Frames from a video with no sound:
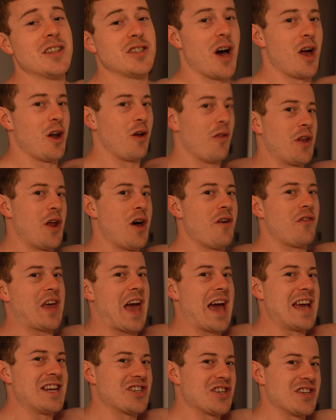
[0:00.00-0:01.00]
Turn on the
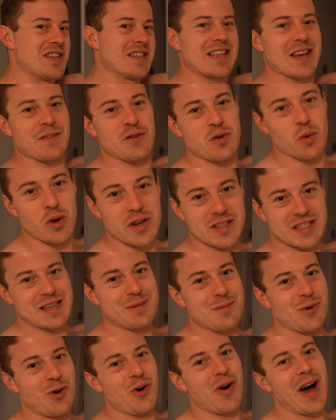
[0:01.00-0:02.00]
notifications if you want to
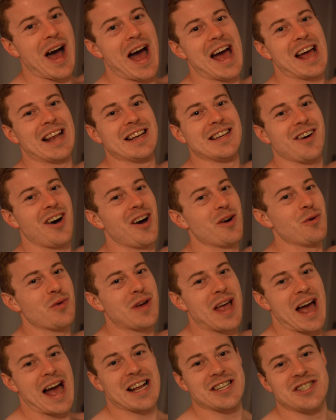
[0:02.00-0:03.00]
see more, and I will
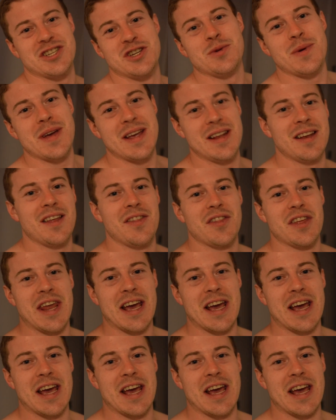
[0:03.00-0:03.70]
catch you in the